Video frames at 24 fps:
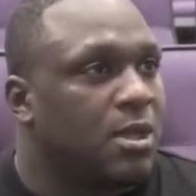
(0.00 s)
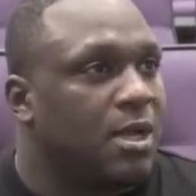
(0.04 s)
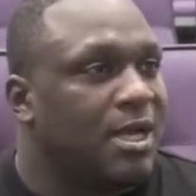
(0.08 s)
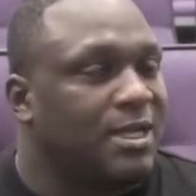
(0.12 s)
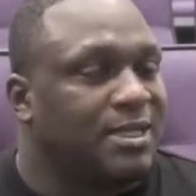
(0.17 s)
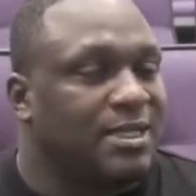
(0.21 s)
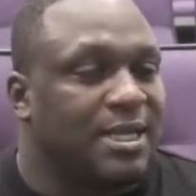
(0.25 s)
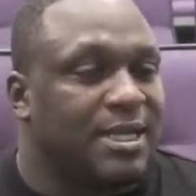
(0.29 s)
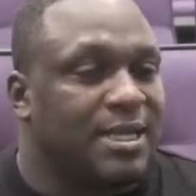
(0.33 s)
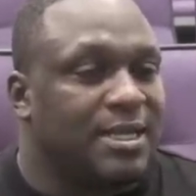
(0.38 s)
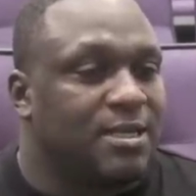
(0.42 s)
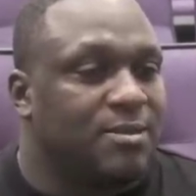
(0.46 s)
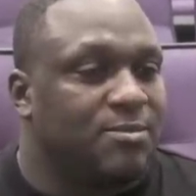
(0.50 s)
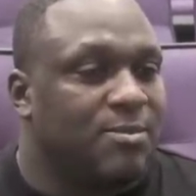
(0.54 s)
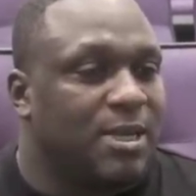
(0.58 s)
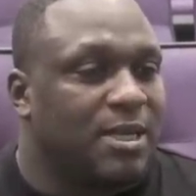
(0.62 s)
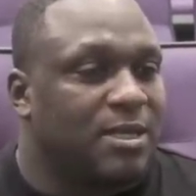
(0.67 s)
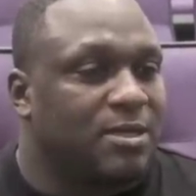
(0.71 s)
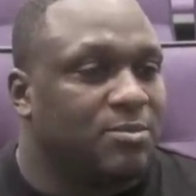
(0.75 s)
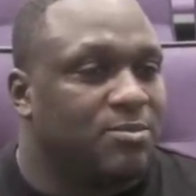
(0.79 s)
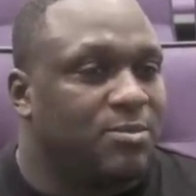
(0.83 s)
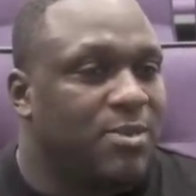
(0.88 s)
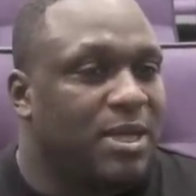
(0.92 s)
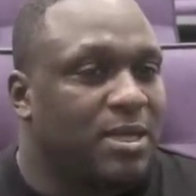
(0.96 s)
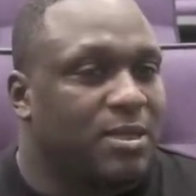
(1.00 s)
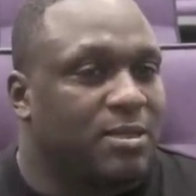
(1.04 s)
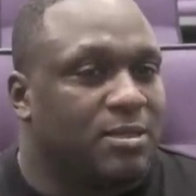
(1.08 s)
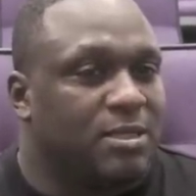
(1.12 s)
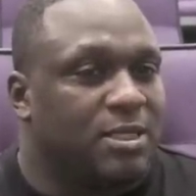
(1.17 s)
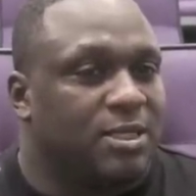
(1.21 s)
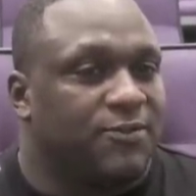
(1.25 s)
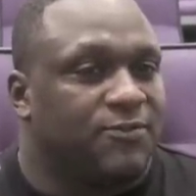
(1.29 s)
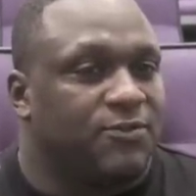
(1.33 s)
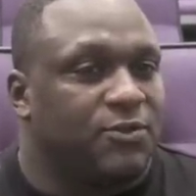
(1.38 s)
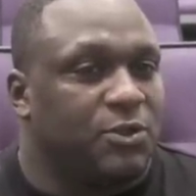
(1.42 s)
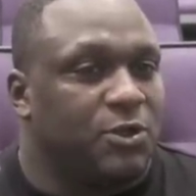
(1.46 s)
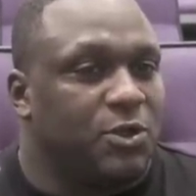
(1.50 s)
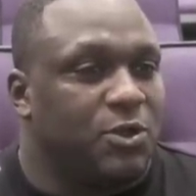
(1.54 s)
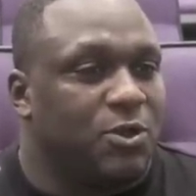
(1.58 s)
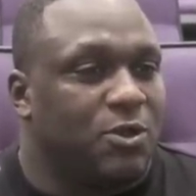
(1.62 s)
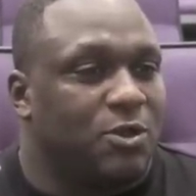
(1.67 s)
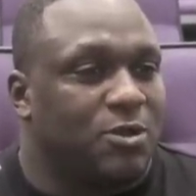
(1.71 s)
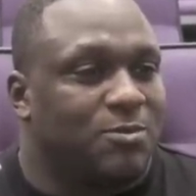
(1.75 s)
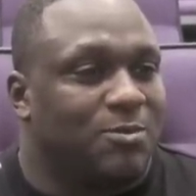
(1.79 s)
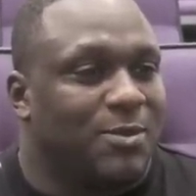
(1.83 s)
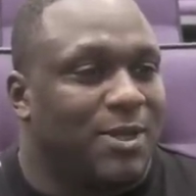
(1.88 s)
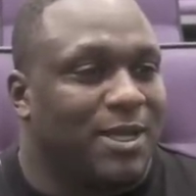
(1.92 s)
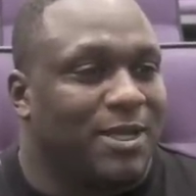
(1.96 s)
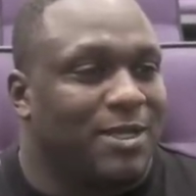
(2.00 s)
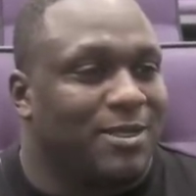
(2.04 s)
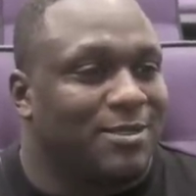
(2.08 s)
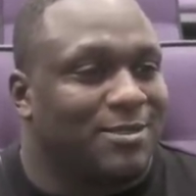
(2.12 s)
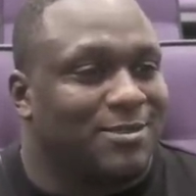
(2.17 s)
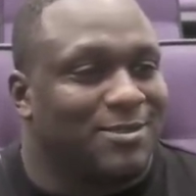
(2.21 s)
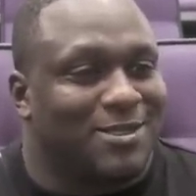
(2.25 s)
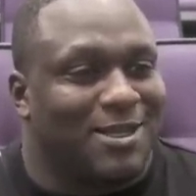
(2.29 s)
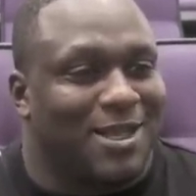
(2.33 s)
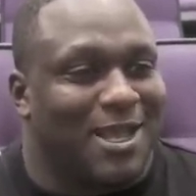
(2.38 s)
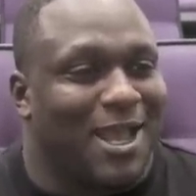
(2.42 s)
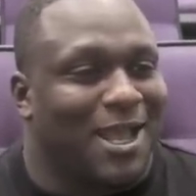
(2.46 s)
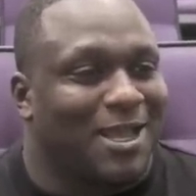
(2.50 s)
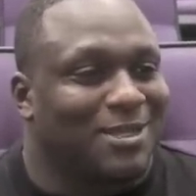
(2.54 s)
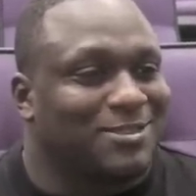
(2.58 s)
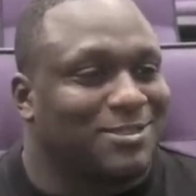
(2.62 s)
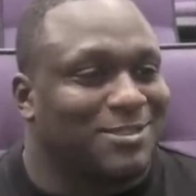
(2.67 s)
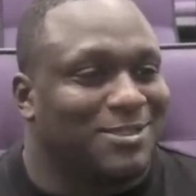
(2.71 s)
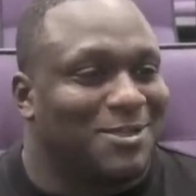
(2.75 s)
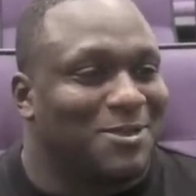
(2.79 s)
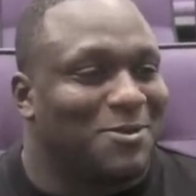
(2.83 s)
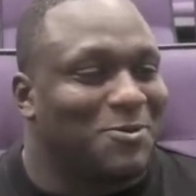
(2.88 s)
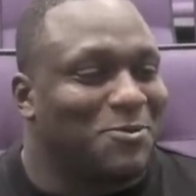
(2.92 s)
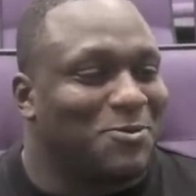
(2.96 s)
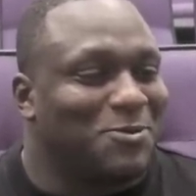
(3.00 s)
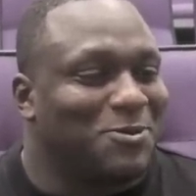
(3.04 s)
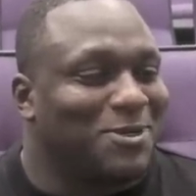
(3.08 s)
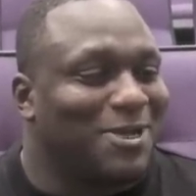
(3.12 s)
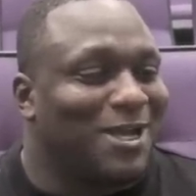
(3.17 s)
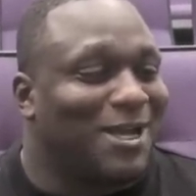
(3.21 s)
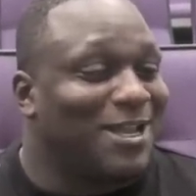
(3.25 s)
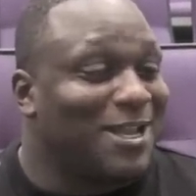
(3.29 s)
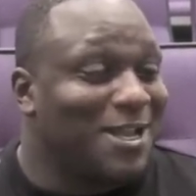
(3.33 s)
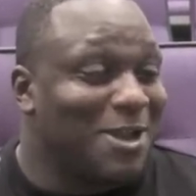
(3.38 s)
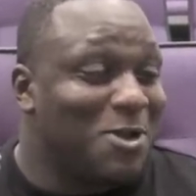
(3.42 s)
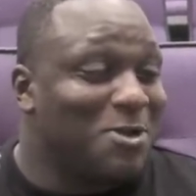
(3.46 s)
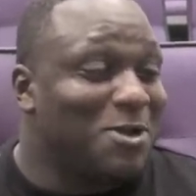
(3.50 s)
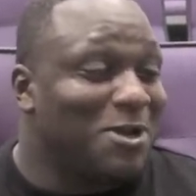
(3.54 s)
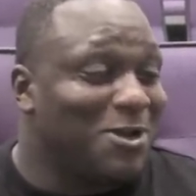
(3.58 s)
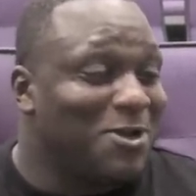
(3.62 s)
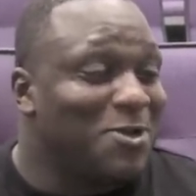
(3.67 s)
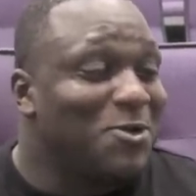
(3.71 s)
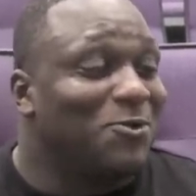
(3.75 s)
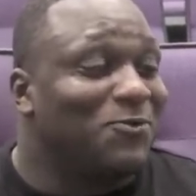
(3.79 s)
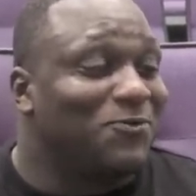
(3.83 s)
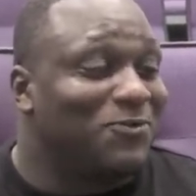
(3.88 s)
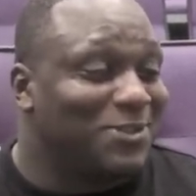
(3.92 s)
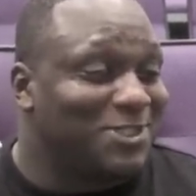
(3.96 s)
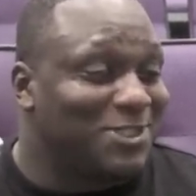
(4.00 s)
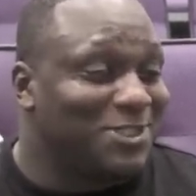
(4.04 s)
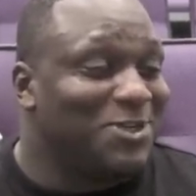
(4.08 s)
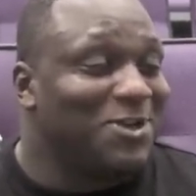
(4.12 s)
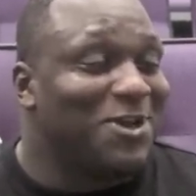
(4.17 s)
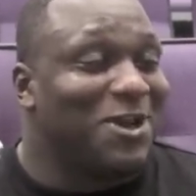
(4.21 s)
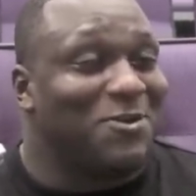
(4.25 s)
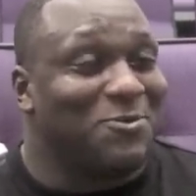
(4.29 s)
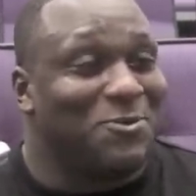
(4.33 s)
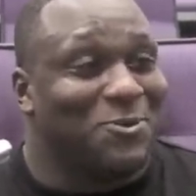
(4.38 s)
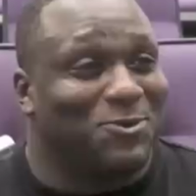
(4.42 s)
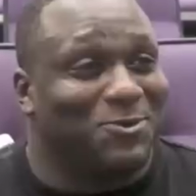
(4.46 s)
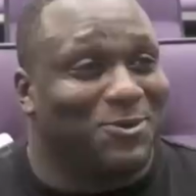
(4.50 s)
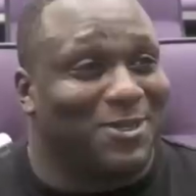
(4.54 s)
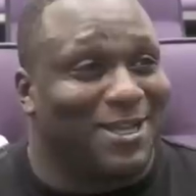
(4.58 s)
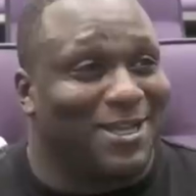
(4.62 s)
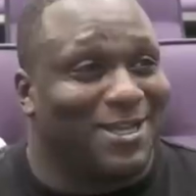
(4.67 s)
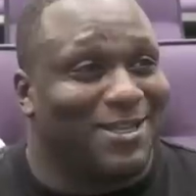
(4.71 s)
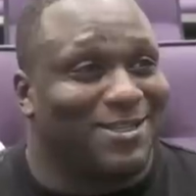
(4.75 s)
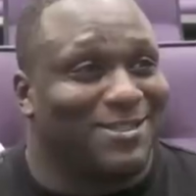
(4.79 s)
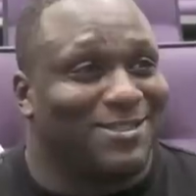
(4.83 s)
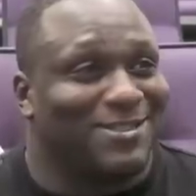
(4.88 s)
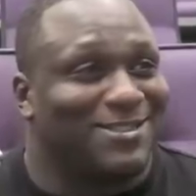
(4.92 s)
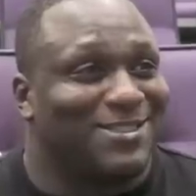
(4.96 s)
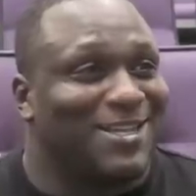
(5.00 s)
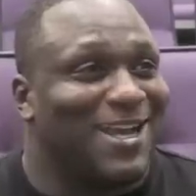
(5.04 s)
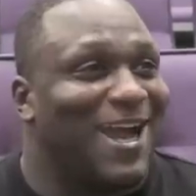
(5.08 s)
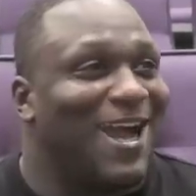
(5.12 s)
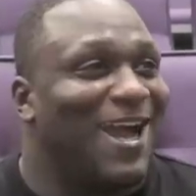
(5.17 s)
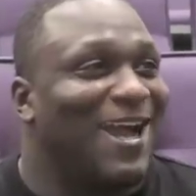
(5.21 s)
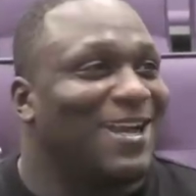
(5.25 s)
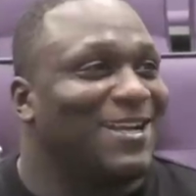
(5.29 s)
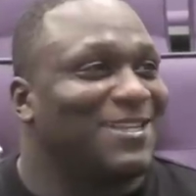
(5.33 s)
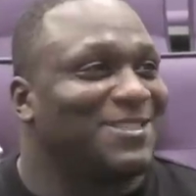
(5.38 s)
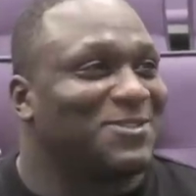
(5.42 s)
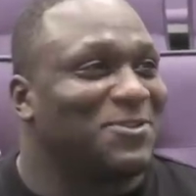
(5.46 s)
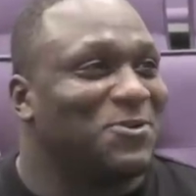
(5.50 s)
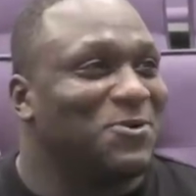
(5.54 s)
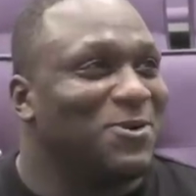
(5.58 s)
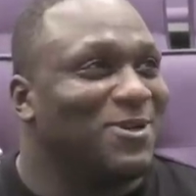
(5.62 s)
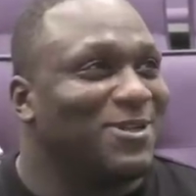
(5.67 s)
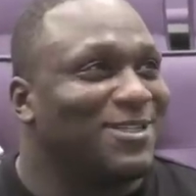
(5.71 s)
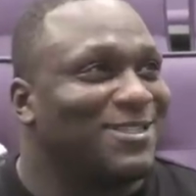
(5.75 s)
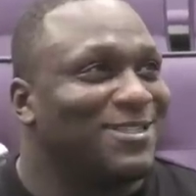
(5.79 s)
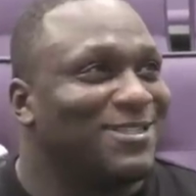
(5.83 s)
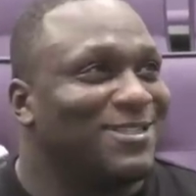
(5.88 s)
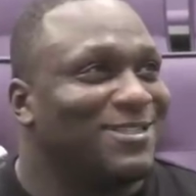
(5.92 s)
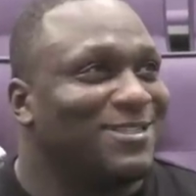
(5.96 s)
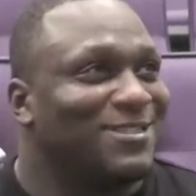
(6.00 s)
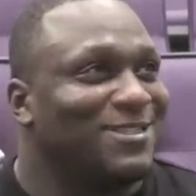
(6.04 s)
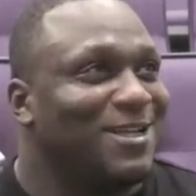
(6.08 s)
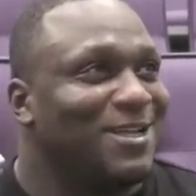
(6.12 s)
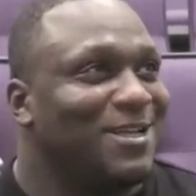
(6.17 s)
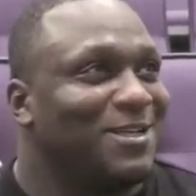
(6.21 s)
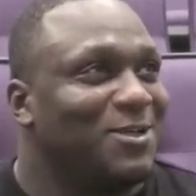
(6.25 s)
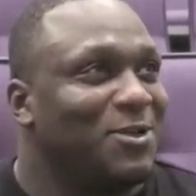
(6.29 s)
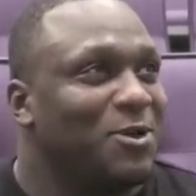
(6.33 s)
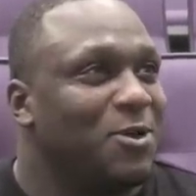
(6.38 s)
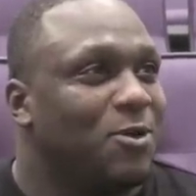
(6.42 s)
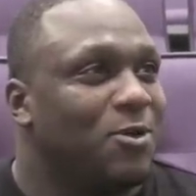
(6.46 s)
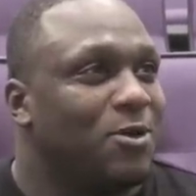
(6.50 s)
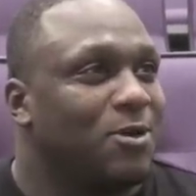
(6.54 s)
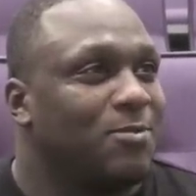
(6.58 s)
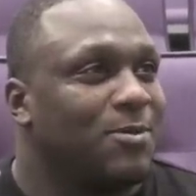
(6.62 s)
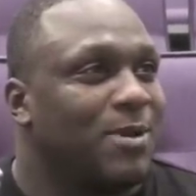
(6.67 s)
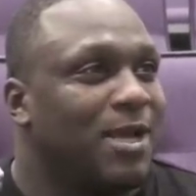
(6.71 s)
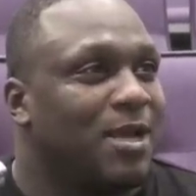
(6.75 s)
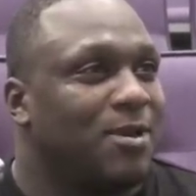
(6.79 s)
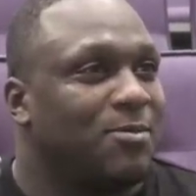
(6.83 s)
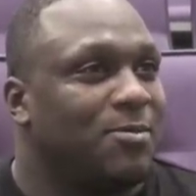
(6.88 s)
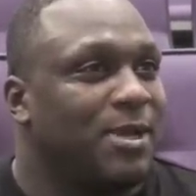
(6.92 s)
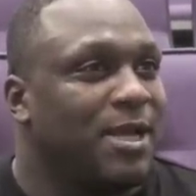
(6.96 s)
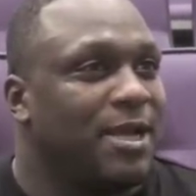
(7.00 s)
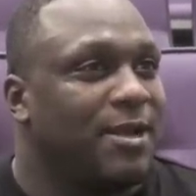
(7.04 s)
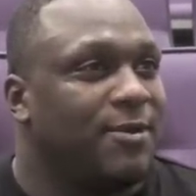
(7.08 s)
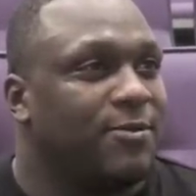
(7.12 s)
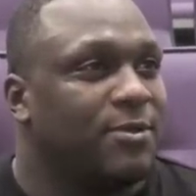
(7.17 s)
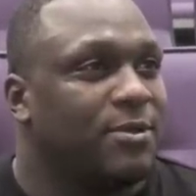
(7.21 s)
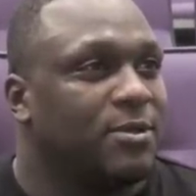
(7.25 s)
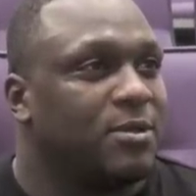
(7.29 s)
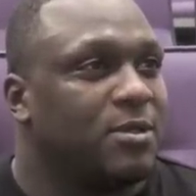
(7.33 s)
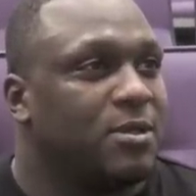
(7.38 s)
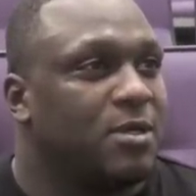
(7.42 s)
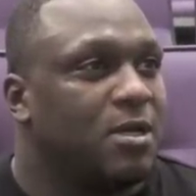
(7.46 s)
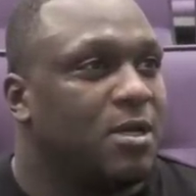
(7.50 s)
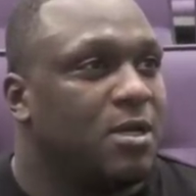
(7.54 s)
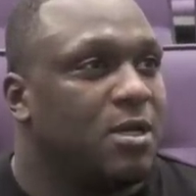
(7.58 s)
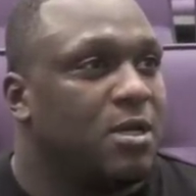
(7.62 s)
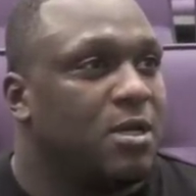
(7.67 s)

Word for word: I think it'll make a bigger difference, you know what I mean? Actually, I, I know for sure I won't get tired as quicker, and then, you know what I mean? I'll be able to